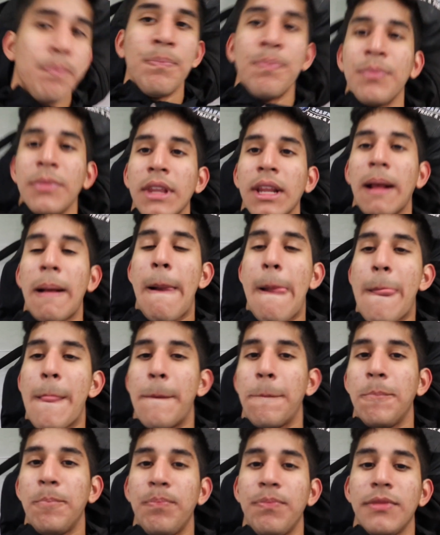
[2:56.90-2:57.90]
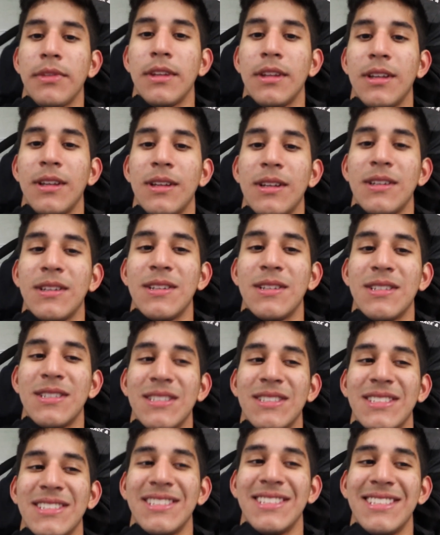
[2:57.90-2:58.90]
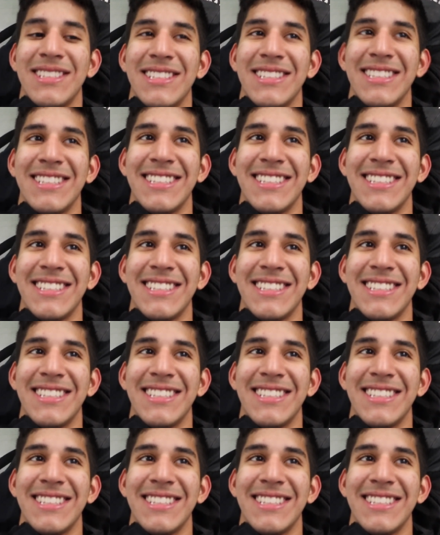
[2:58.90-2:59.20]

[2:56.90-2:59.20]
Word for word: Wait, what'd you raise? 228? 428?